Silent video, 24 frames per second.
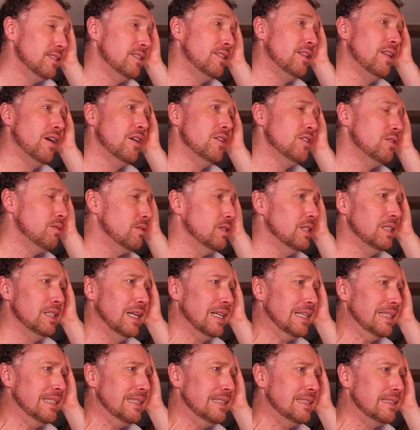Those were the
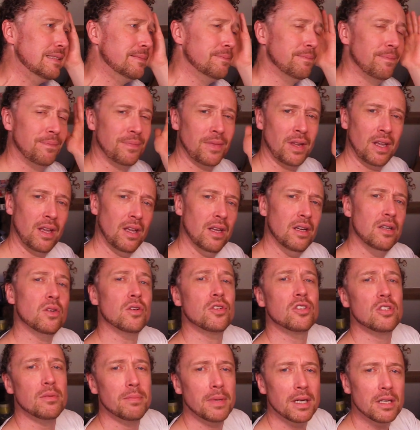days.
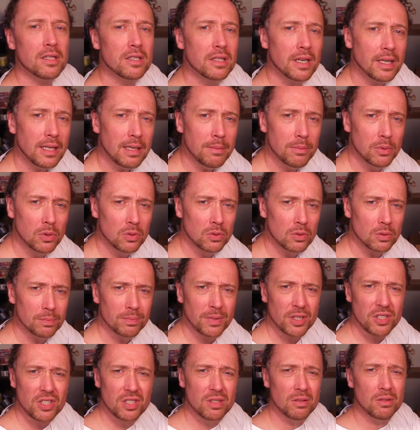Not so much anymore.
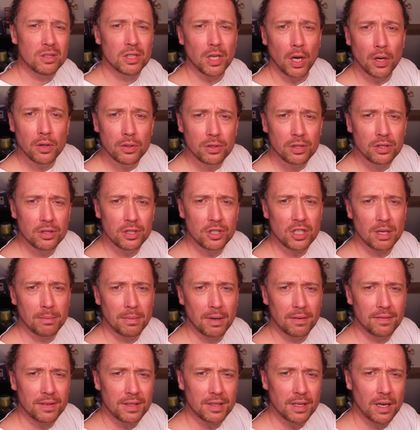I still go to the gym
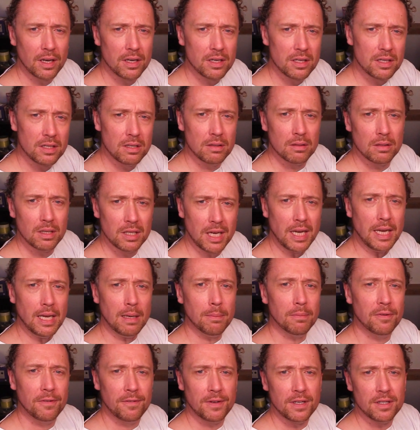every day. I still
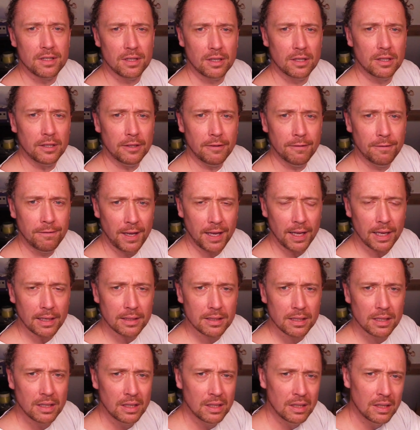keep physically fit.